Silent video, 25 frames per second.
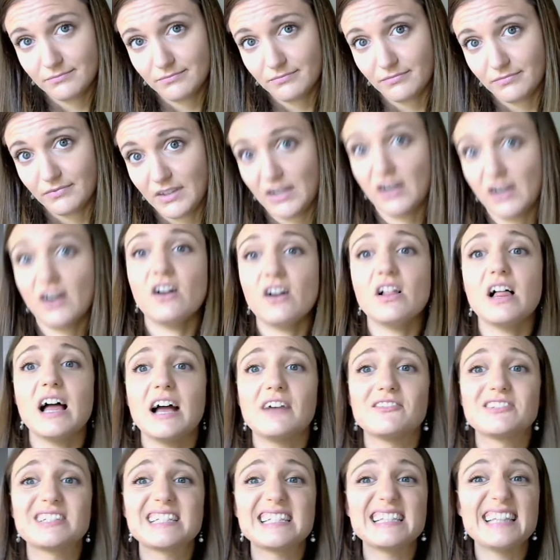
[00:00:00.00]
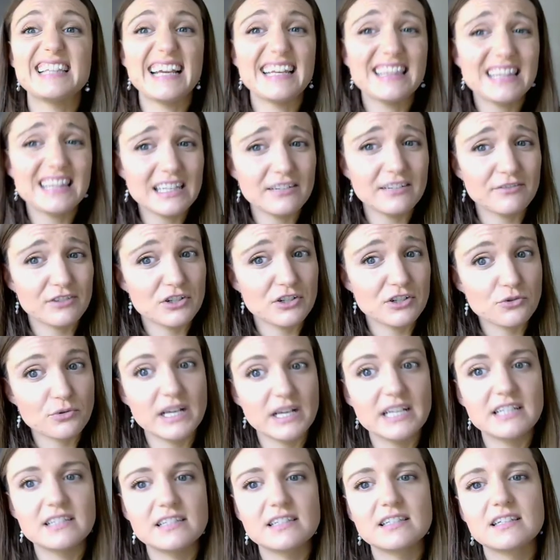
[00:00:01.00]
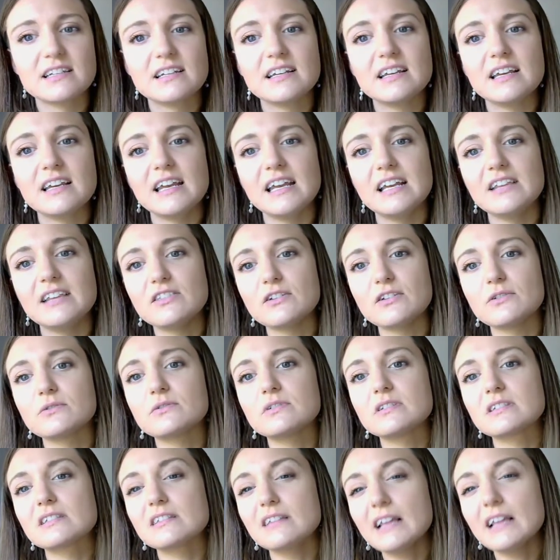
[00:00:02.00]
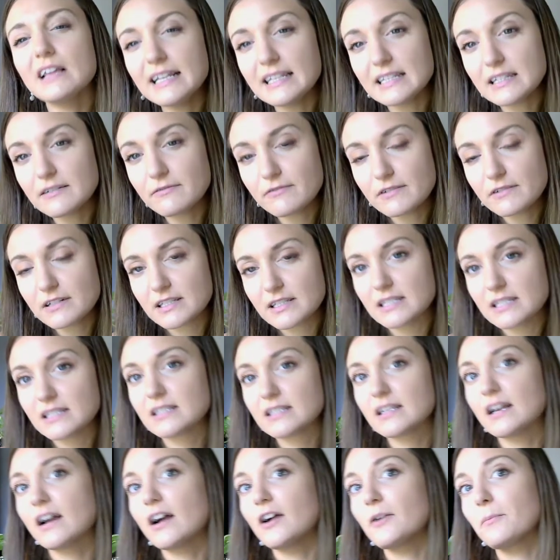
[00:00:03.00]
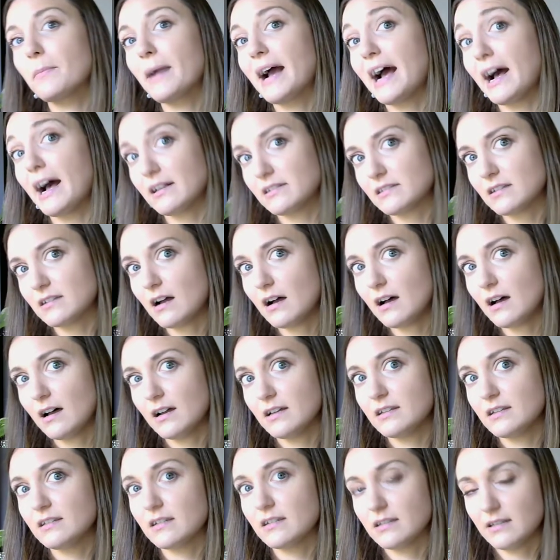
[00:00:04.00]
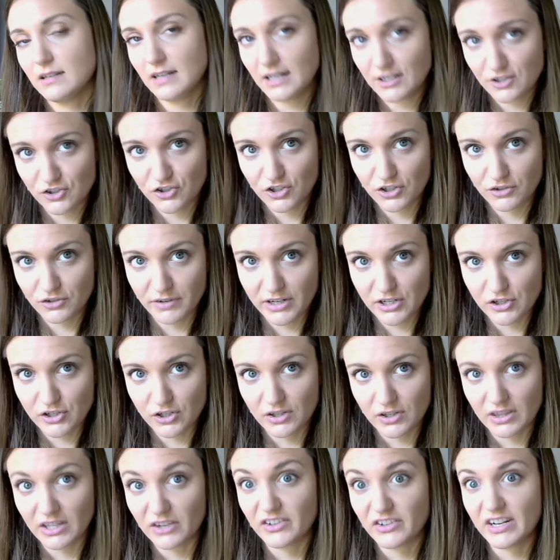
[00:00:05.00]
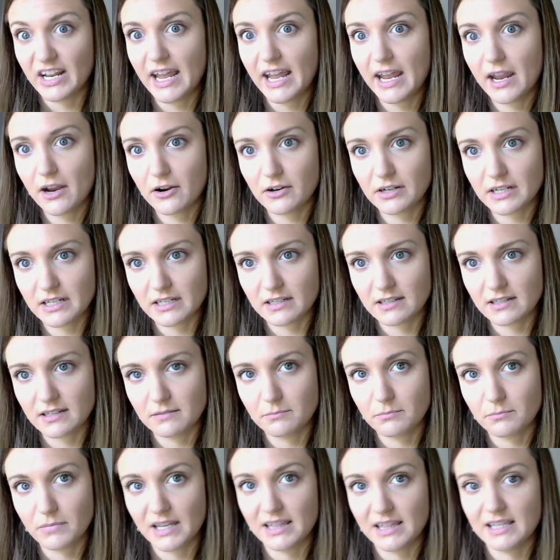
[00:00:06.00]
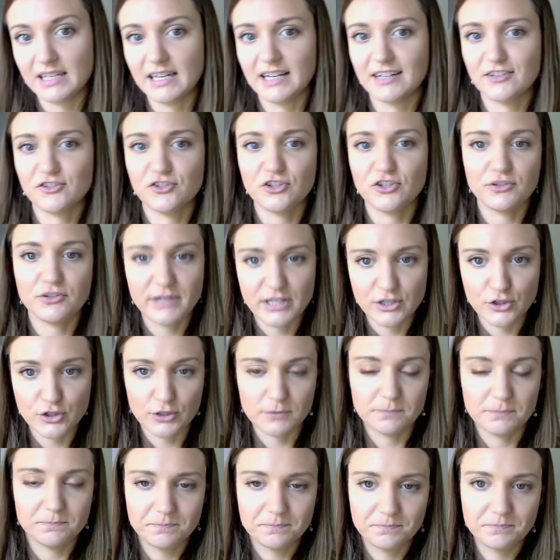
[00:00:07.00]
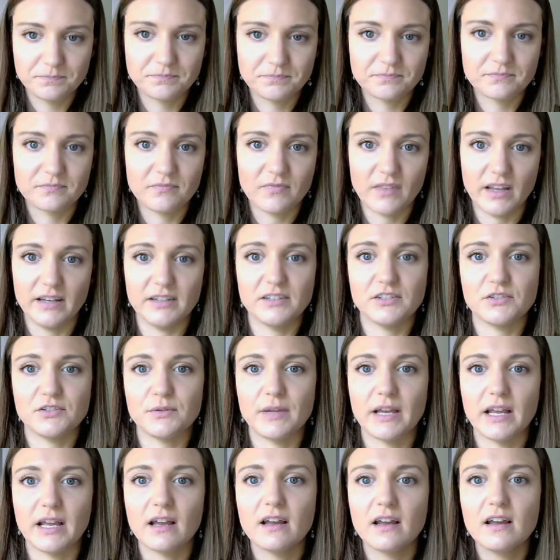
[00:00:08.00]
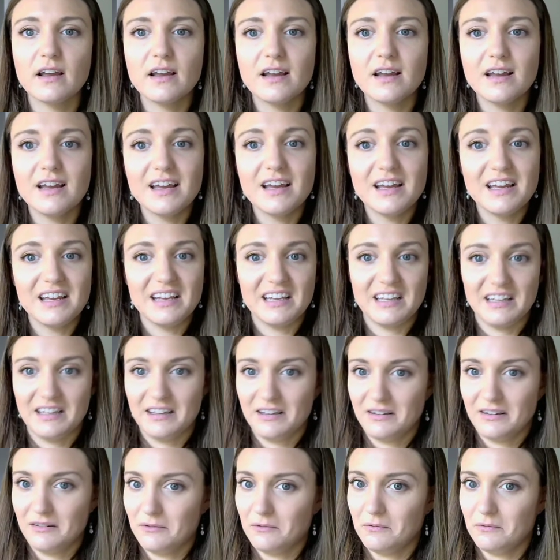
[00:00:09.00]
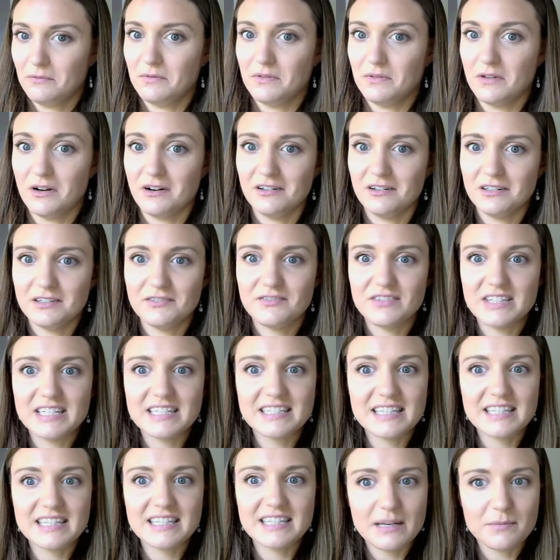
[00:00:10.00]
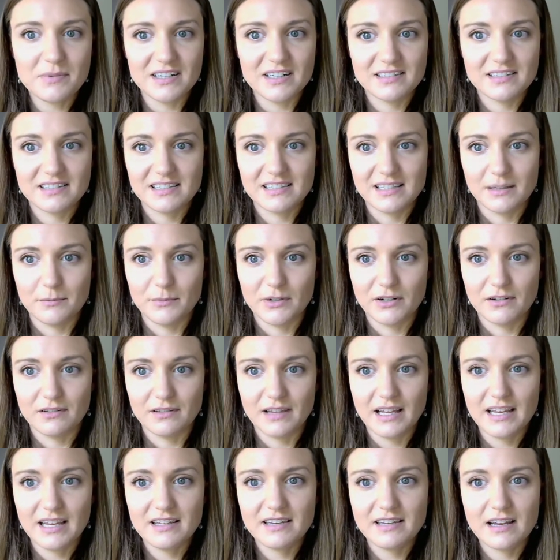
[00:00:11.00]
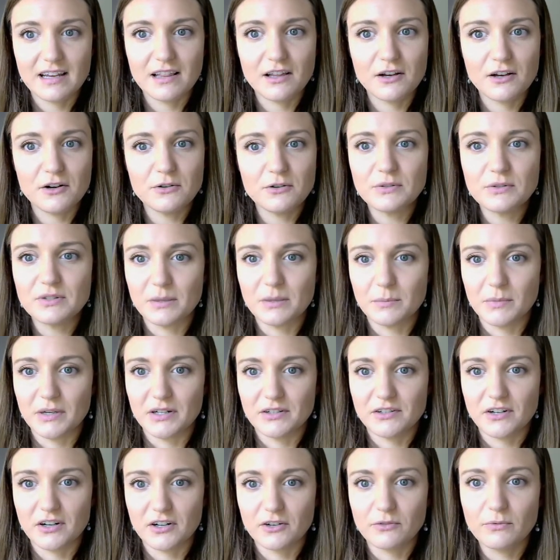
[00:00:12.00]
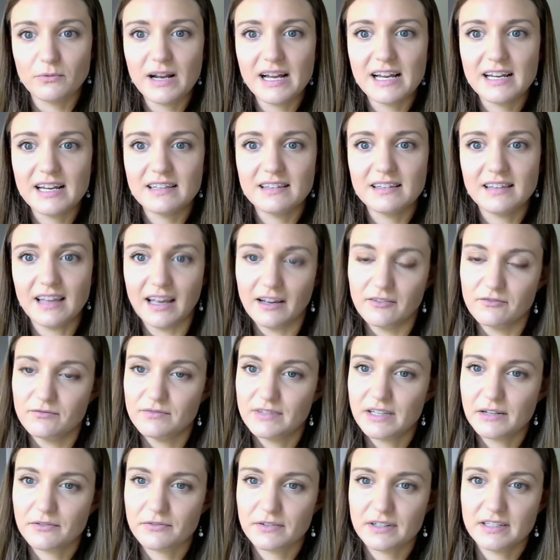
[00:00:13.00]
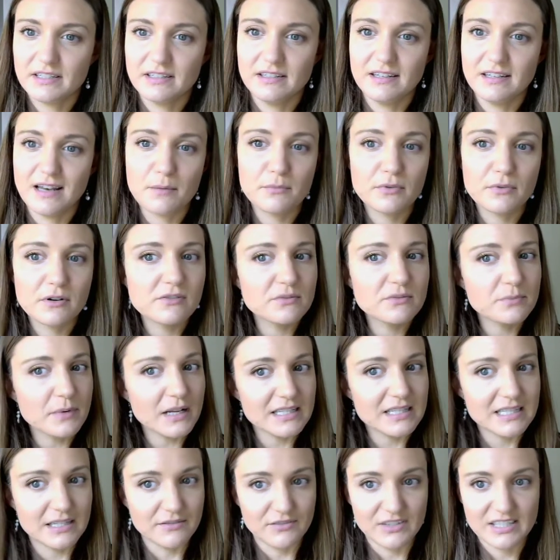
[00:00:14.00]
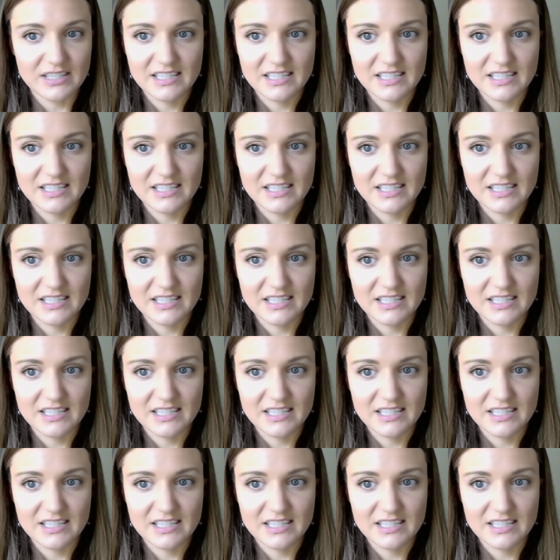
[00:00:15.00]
They all have slightly different traits, and those slight differences are passed on to the next generation. They're inherited by the next generation. Okay, so like all of these ladybugs, some are light yellow, some are dark red, they have different number of spots, different